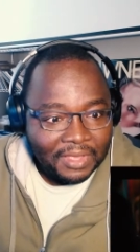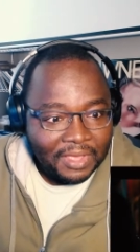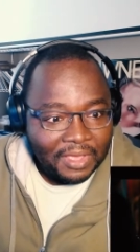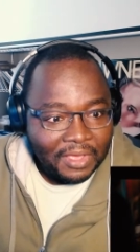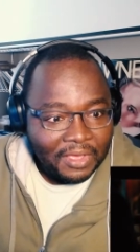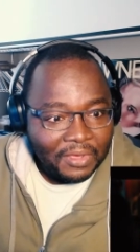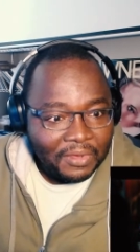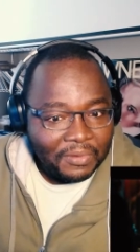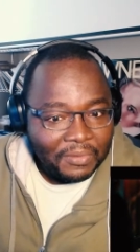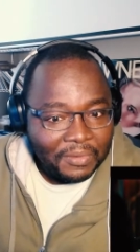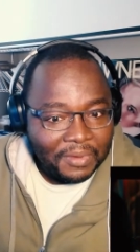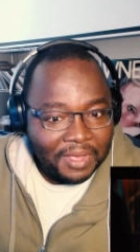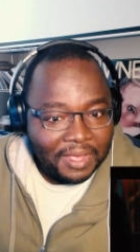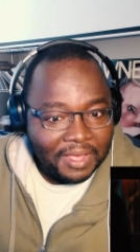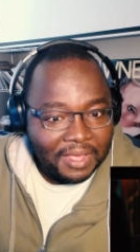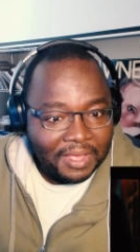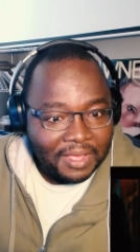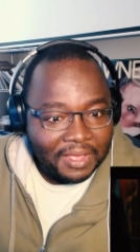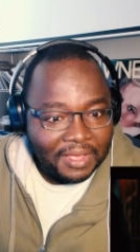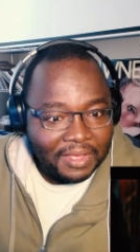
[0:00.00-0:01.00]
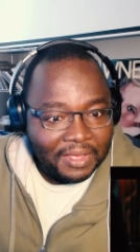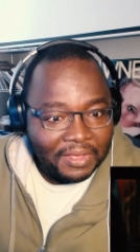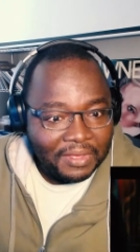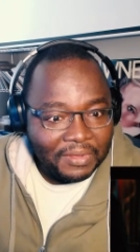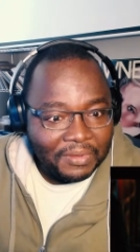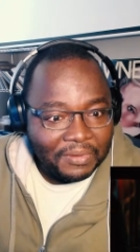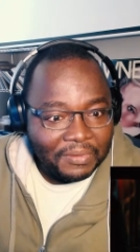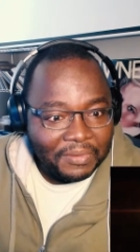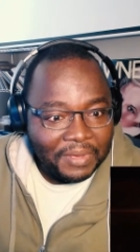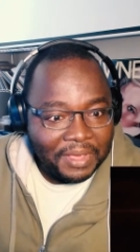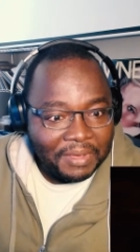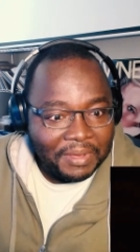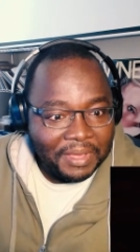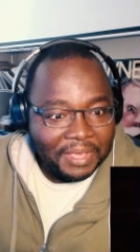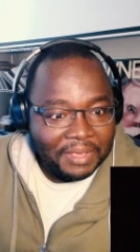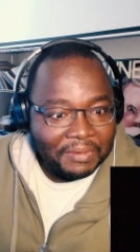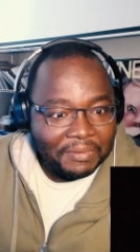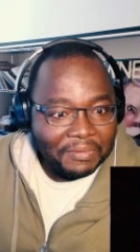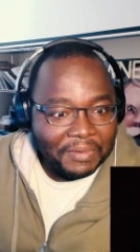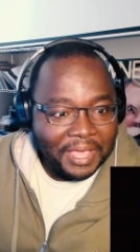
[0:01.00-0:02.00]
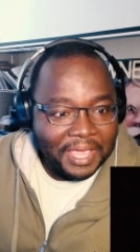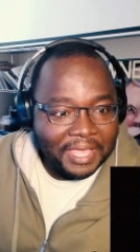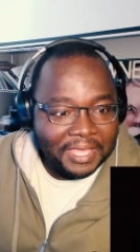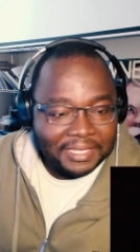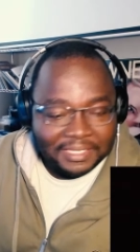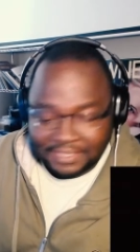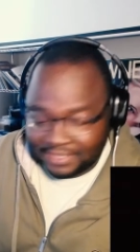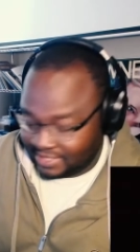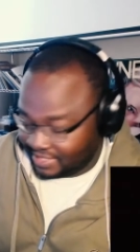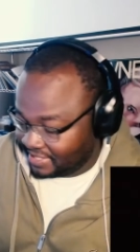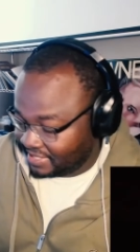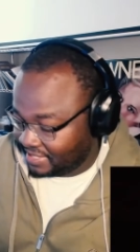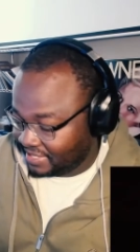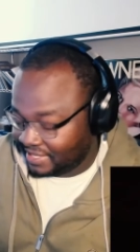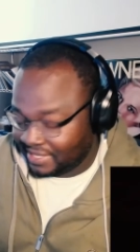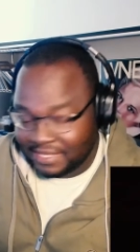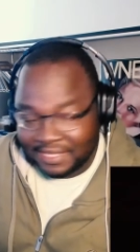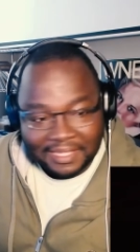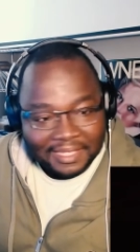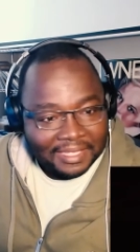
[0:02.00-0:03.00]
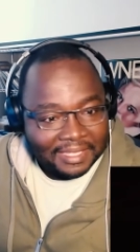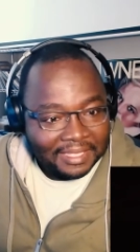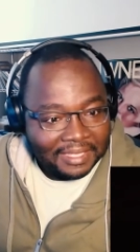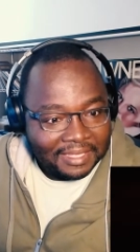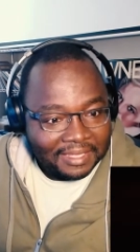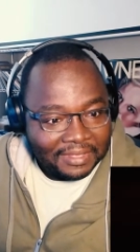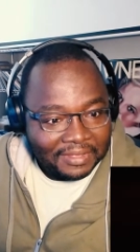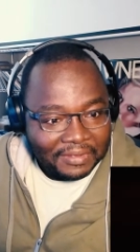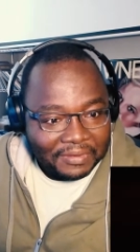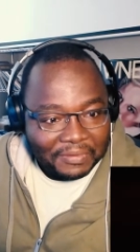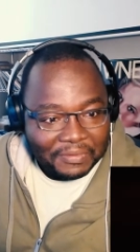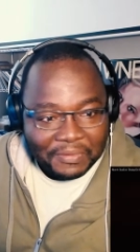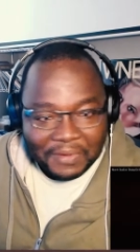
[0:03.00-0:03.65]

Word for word: Thank what? you. Wait, wait, wait.